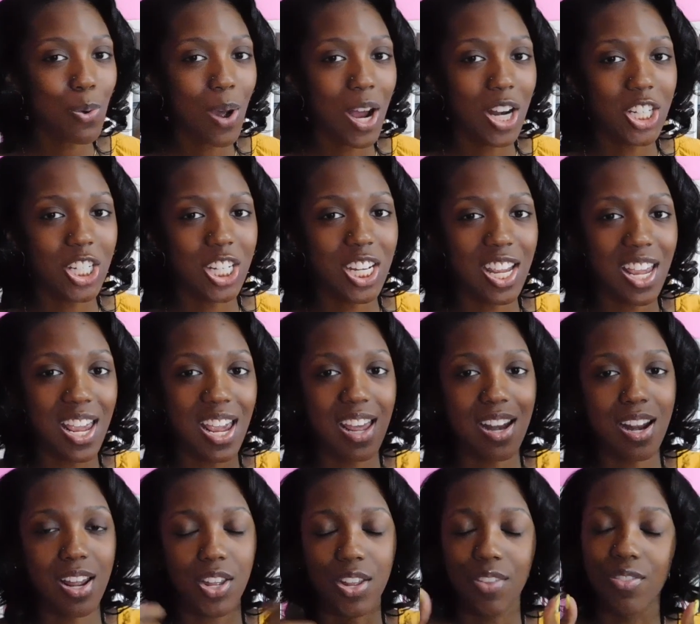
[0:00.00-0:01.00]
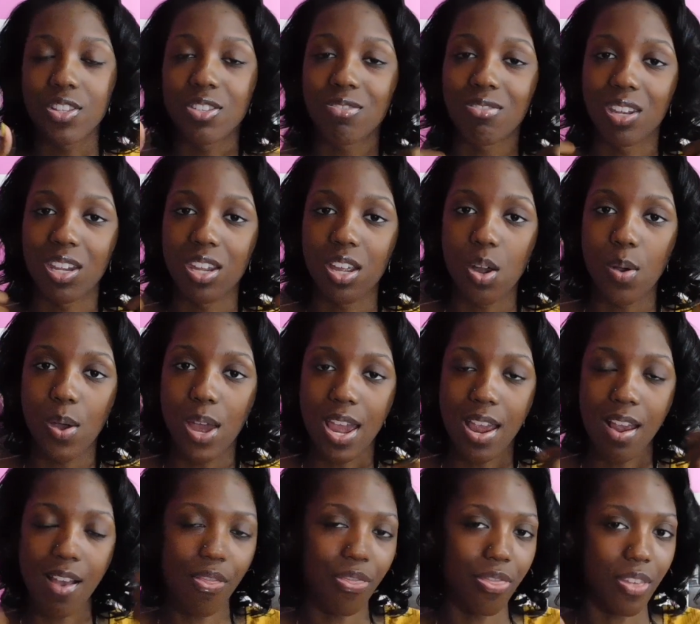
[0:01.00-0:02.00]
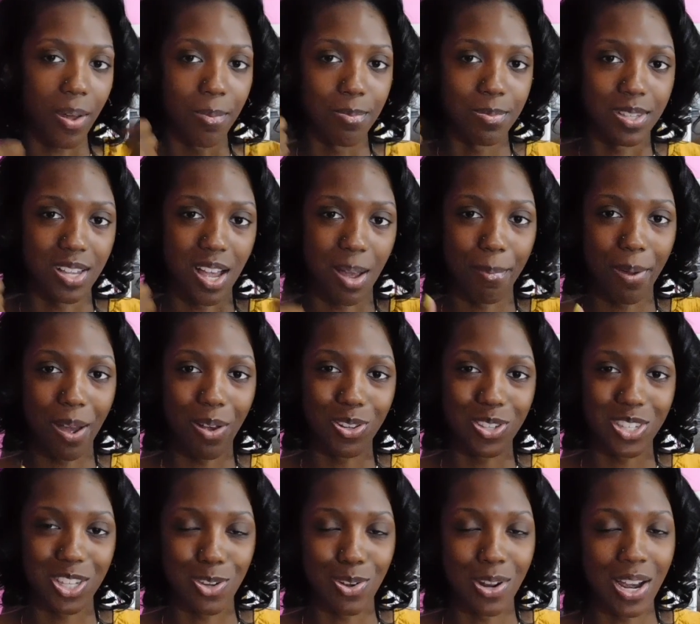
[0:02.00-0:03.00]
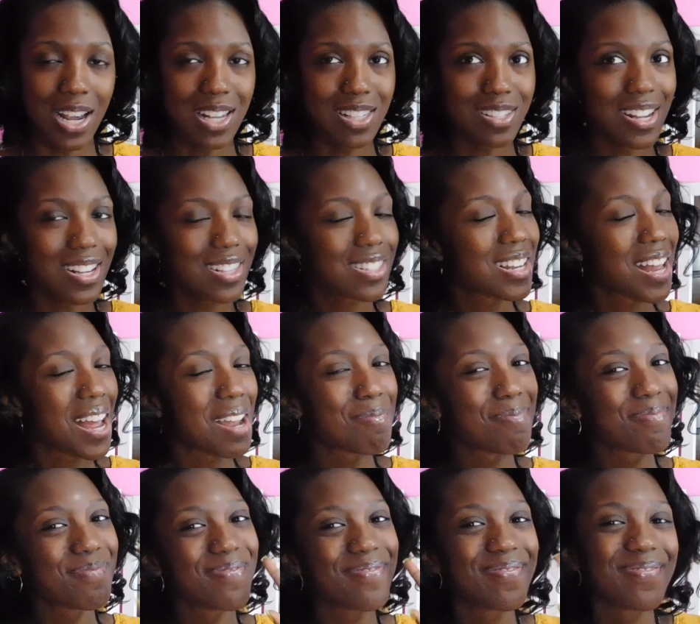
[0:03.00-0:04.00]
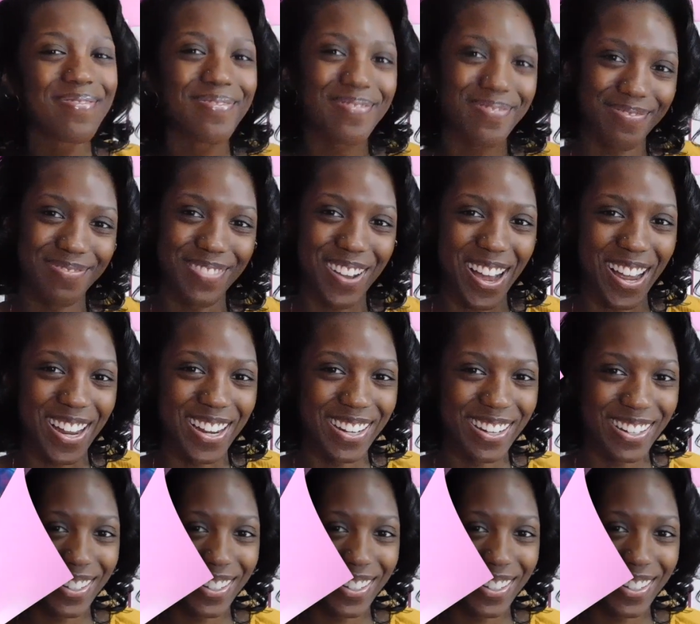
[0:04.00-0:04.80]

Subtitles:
for watching, and give this video a thumbs up. I'll see you guys next time. Bye.